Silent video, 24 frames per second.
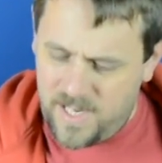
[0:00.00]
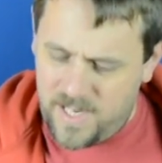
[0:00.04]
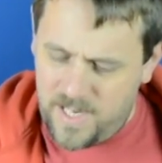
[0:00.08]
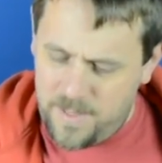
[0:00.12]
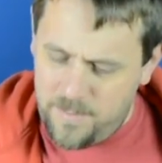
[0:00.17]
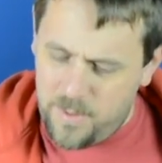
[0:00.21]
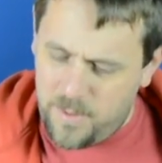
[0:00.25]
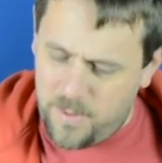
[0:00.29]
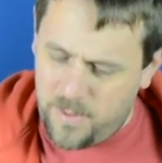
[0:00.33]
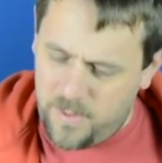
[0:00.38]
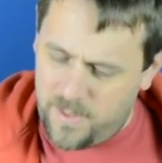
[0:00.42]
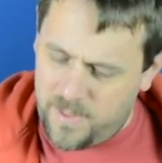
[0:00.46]
any
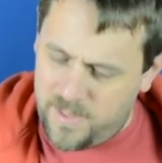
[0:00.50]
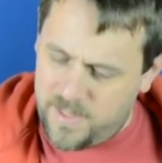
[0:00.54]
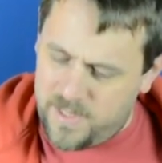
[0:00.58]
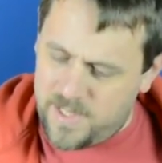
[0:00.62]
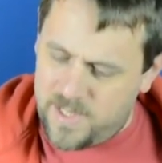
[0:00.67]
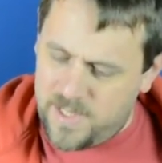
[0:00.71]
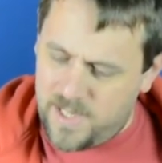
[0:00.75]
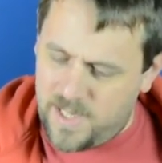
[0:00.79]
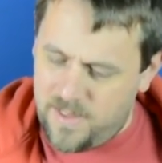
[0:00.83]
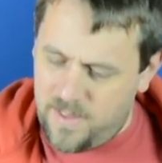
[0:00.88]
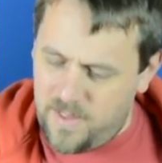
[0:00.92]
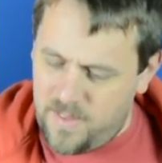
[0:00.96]
more than to
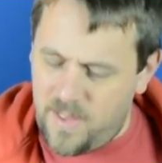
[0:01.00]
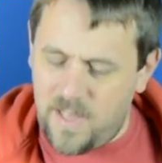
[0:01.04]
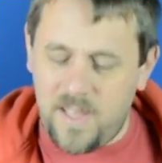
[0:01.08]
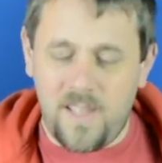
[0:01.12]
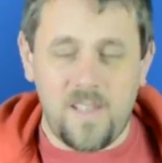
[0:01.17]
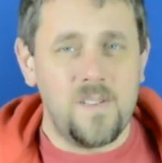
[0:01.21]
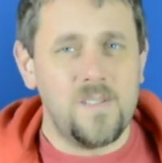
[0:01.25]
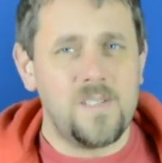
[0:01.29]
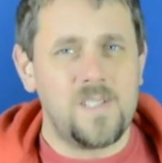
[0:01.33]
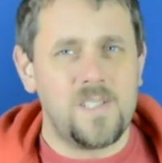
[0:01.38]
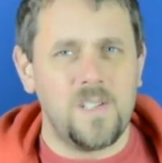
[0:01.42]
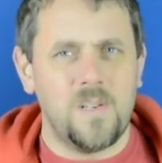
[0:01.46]
say that they
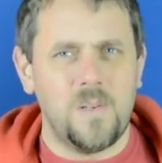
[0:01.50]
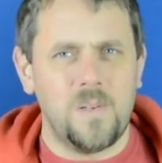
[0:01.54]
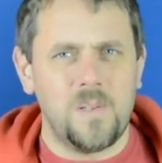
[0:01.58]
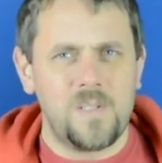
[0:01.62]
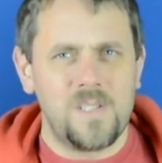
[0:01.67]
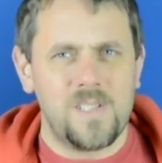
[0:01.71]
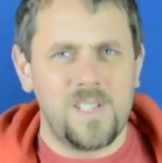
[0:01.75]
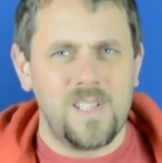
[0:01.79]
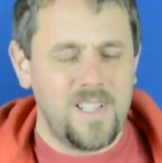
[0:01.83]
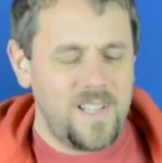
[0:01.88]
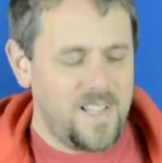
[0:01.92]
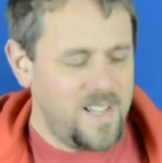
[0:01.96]
use
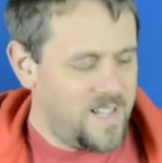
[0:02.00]
swords.